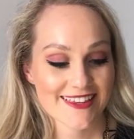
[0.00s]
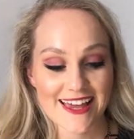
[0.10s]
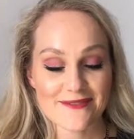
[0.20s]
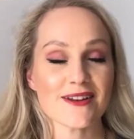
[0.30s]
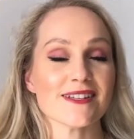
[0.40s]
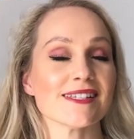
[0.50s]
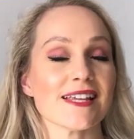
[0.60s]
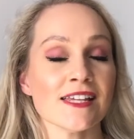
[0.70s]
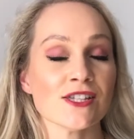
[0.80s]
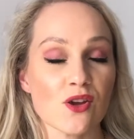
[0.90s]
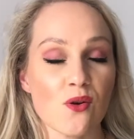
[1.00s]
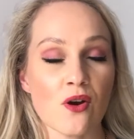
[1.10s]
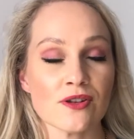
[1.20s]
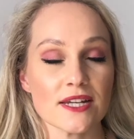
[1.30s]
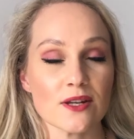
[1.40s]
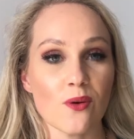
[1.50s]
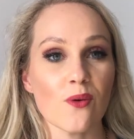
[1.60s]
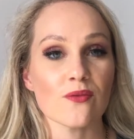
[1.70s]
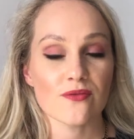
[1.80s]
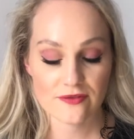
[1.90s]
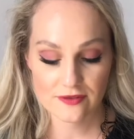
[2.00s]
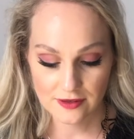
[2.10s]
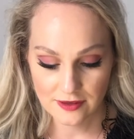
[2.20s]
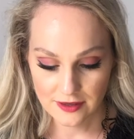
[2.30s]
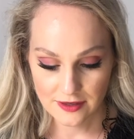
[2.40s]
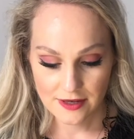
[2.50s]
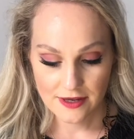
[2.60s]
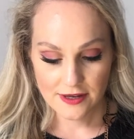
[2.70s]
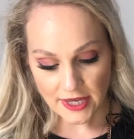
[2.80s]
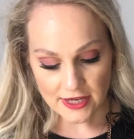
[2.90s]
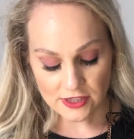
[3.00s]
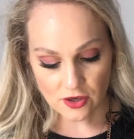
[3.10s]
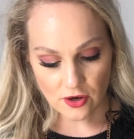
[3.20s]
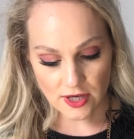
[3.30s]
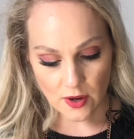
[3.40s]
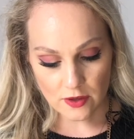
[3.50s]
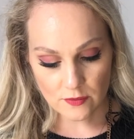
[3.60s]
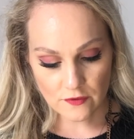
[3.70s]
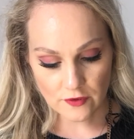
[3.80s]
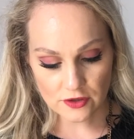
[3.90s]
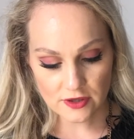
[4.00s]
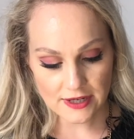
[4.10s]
That one it's so hard to get off. Okay, so now I want to move on to the